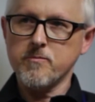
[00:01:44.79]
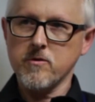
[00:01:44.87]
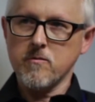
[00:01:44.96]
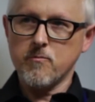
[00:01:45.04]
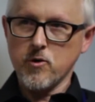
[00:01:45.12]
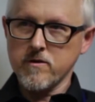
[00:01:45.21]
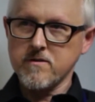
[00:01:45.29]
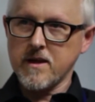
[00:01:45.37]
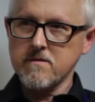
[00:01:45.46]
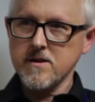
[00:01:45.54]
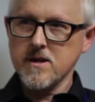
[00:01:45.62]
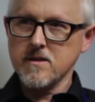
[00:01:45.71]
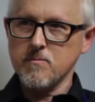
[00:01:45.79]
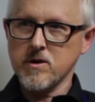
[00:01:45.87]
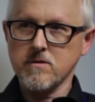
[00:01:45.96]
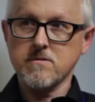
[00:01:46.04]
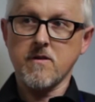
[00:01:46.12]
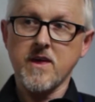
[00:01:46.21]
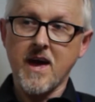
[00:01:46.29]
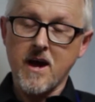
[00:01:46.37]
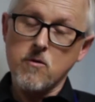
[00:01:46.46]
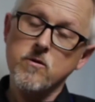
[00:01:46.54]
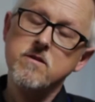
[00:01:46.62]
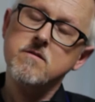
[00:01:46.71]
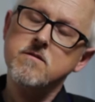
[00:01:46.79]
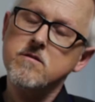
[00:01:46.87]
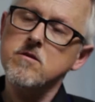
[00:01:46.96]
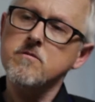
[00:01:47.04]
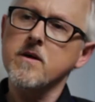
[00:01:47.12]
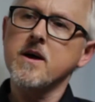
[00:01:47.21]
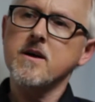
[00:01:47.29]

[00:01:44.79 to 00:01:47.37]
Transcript: doing prosthetics because of the hours and stuff.